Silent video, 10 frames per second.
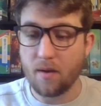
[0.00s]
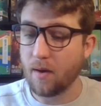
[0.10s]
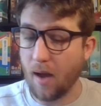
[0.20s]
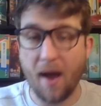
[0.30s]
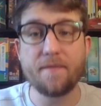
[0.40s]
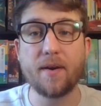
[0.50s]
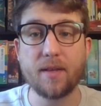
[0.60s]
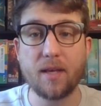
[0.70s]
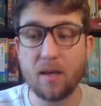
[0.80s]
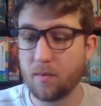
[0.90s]
I find the
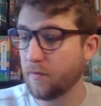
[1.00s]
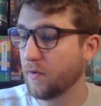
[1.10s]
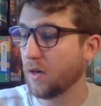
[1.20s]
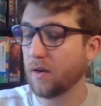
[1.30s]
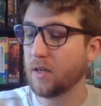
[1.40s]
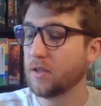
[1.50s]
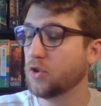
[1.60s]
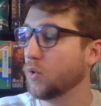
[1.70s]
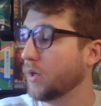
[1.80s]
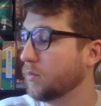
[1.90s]
game to be very
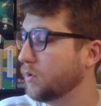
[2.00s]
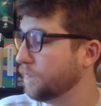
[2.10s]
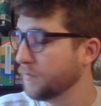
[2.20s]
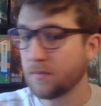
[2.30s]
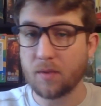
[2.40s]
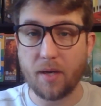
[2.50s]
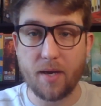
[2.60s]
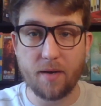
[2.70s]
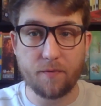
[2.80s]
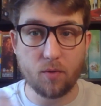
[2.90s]
enjoyable, and
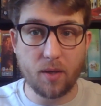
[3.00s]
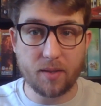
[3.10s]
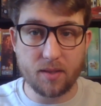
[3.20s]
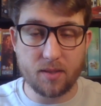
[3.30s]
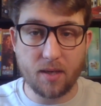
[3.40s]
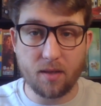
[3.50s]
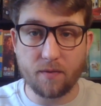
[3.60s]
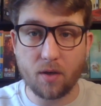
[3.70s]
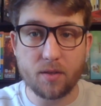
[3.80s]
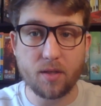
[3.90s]
if you like this style of
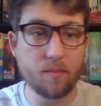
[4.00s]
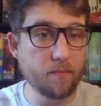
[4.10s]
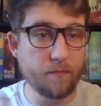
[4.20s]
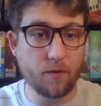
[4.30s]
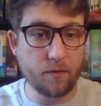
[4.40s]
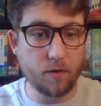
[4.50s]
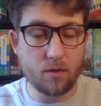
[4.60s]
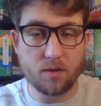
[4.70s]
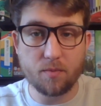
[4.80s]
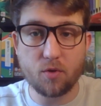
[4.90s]
content, feel free to
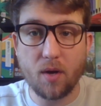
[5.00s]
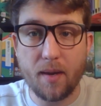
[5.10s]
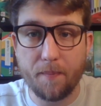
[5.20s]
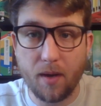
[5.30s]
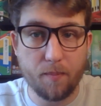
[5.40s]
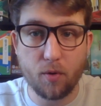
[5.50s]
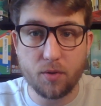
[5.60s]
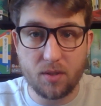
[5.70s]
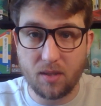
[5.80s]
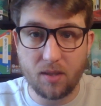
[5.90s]
subscribe. I
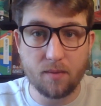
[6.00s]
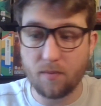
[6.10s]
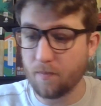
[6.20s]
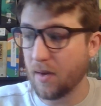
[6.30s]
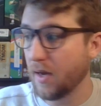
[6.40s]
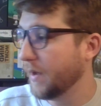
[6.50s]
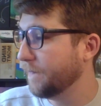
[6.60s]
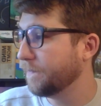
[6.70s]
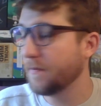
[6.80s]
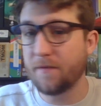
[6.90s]
post my
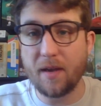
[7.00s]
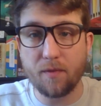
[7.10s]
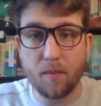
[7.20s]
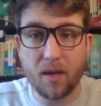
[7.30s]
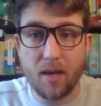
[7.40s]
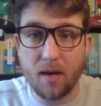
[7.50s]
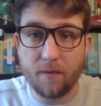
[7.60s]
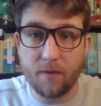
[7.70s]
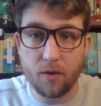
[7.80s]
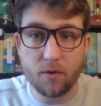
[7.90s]
favorite mechanic
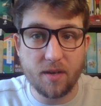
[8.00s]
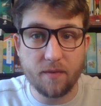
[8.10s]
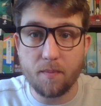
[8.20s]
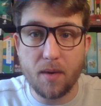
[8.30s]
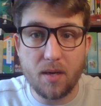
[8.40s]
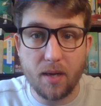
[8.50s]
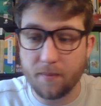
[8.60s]
videos every Monday.